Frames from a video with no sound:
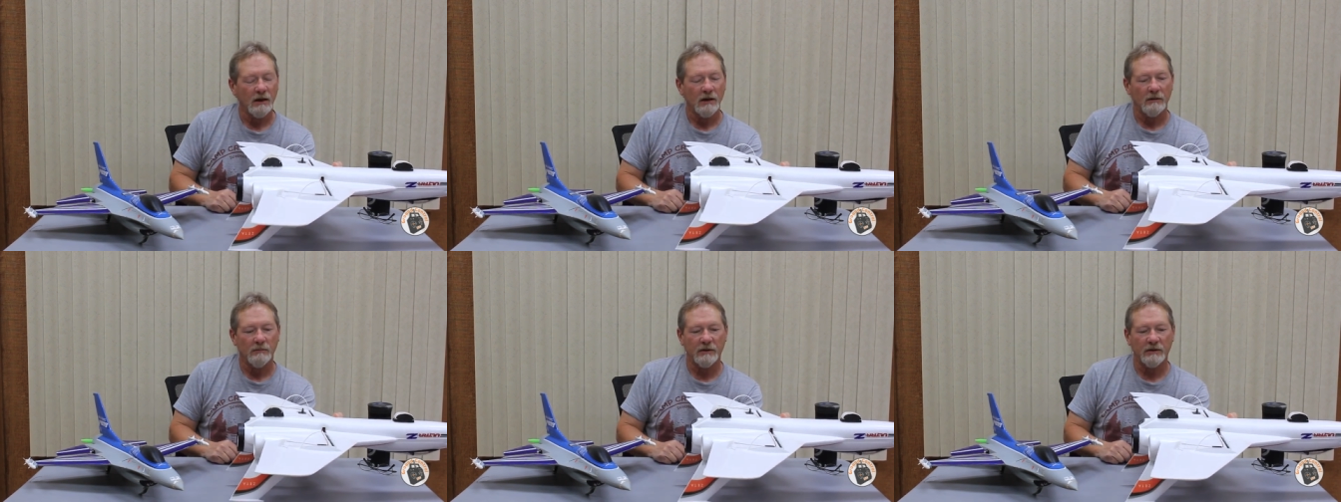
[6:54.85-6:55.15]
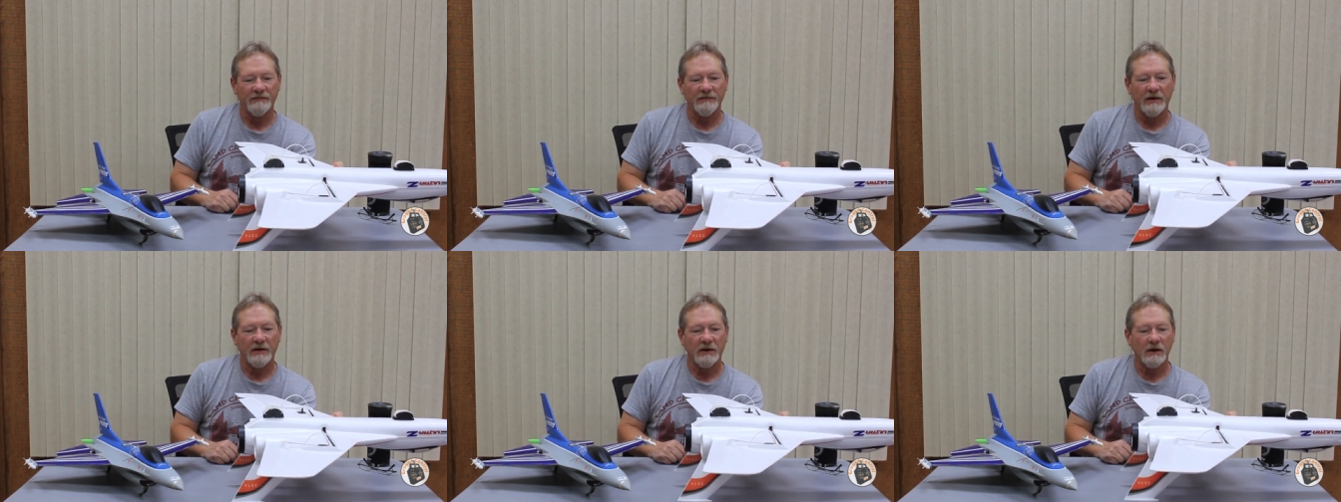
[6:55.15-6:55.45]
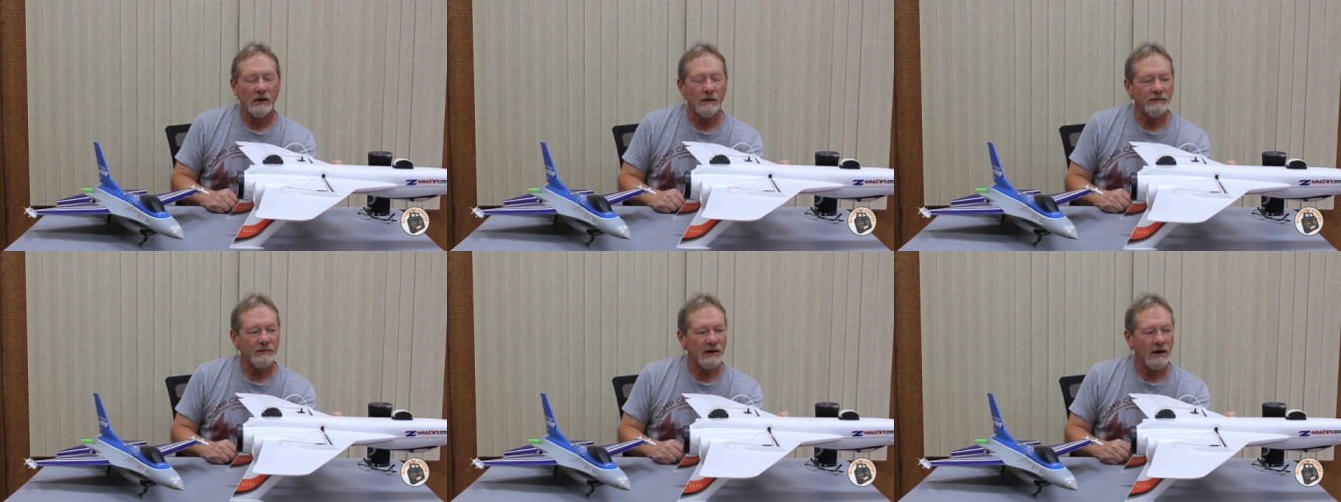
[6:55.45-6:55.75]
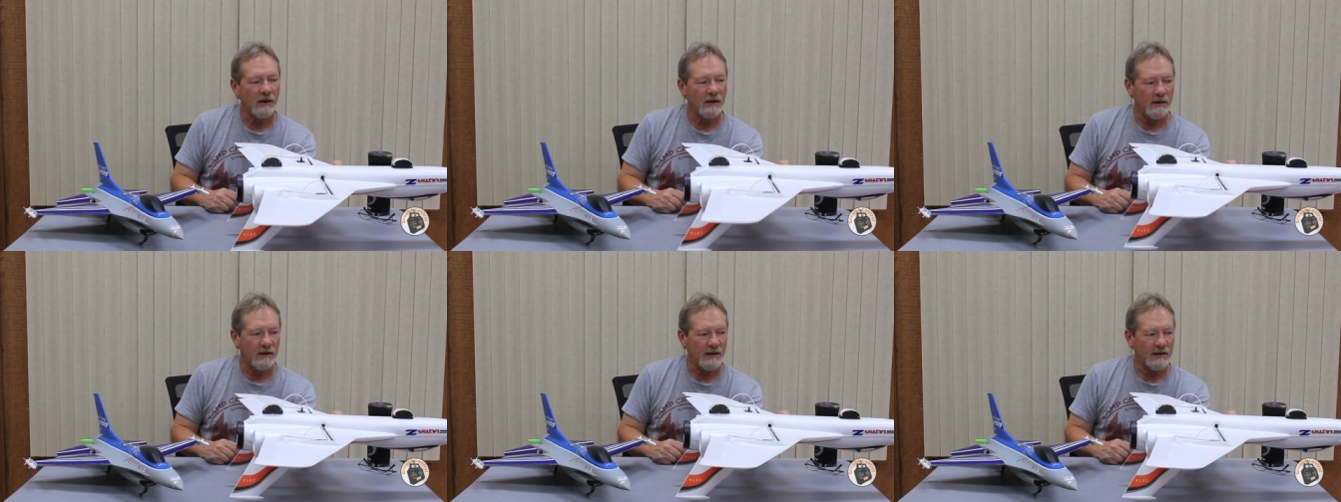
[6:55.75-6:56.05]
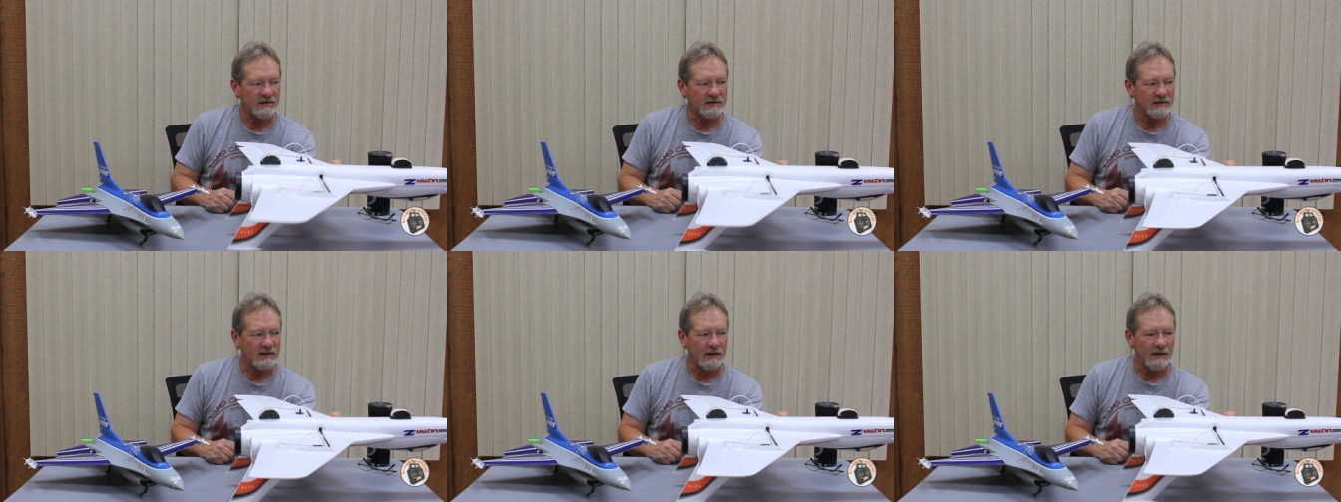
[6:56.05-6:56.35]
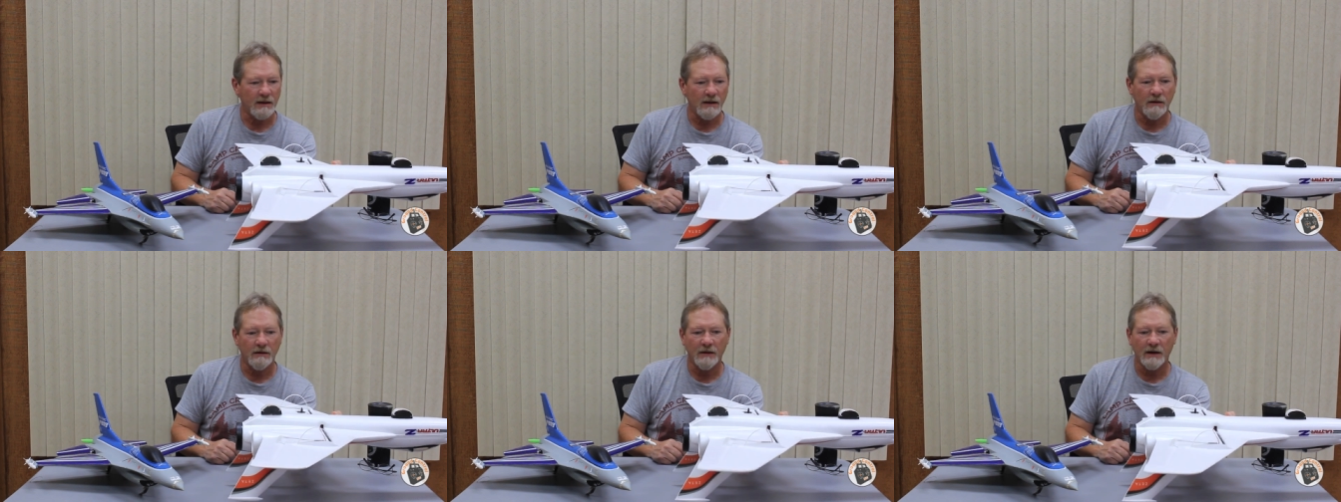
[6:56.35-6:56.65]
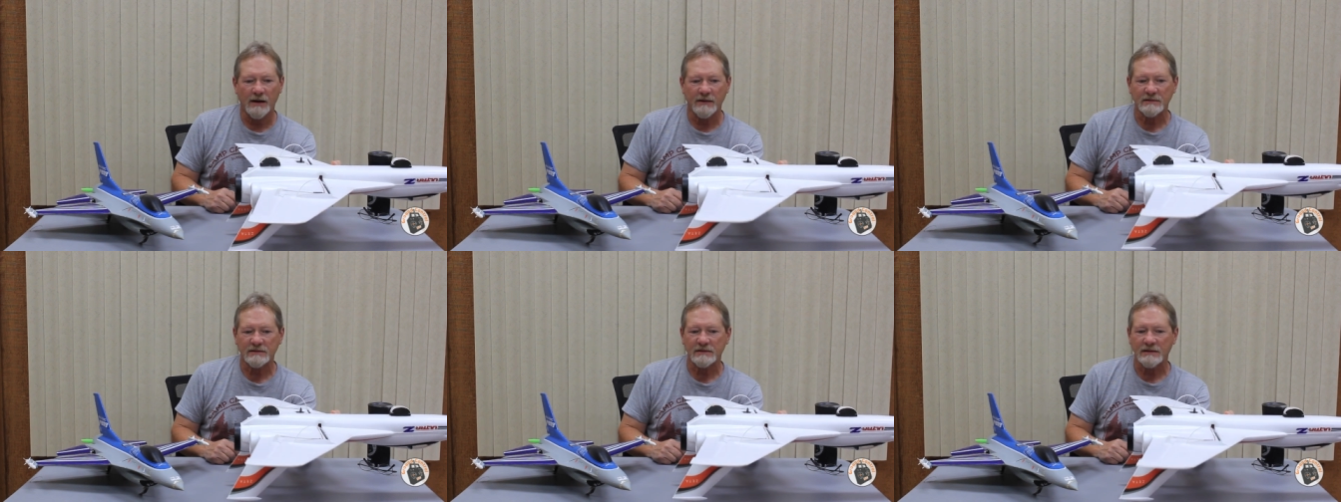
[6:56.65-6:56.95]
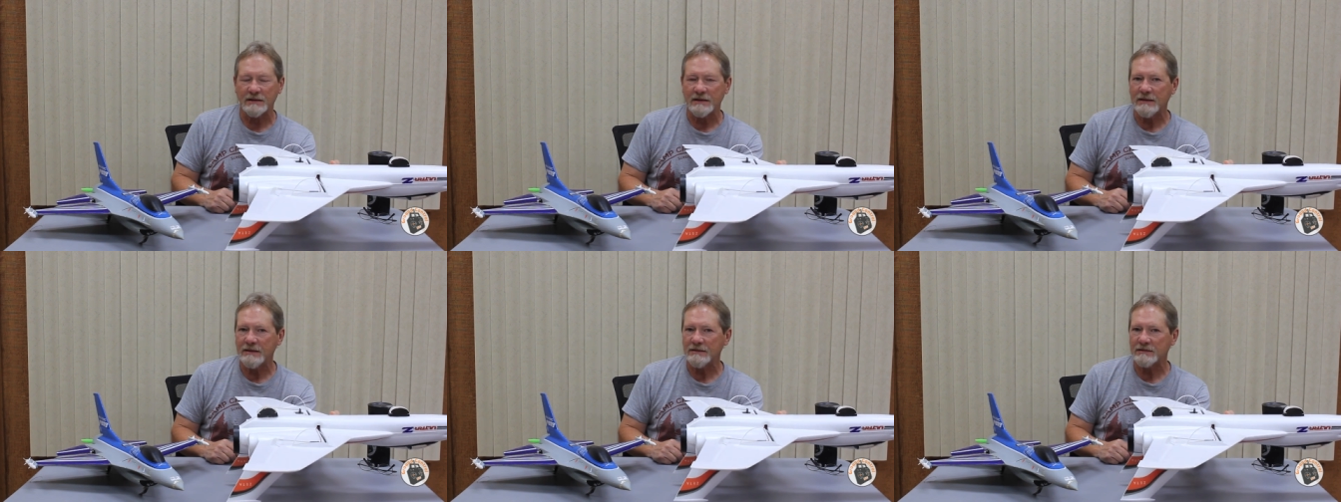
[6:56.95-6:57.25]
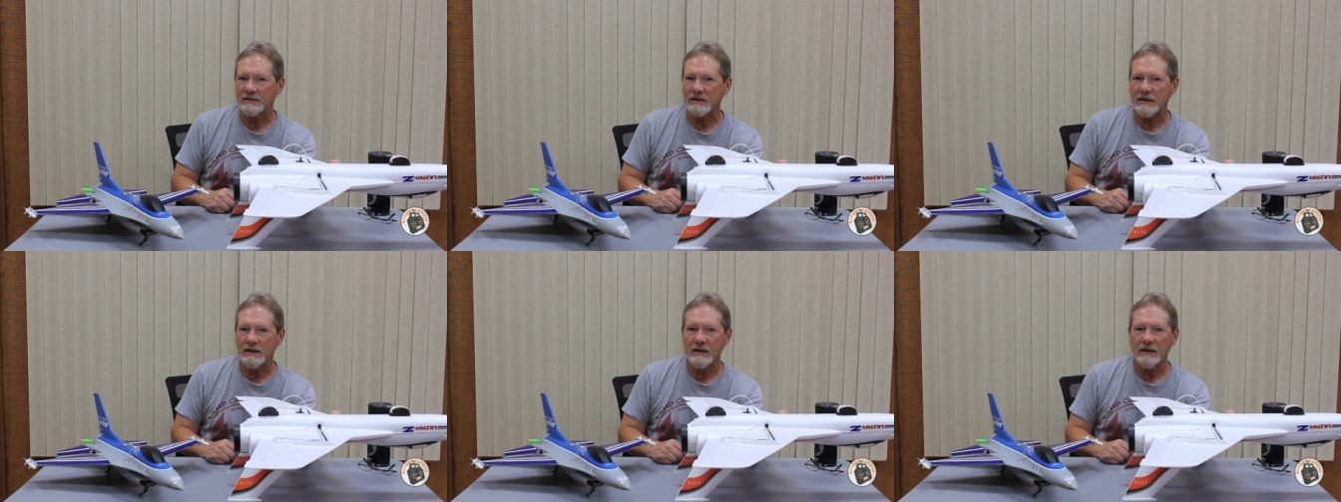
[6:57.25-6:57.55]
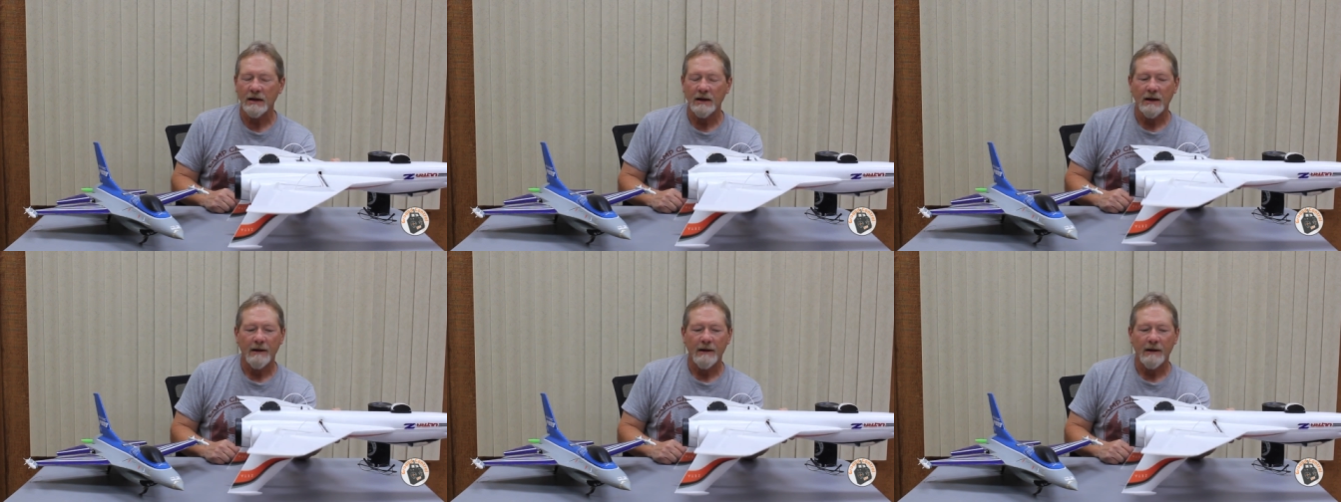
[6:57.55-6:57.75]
But if I come down and I sit down nice and easy,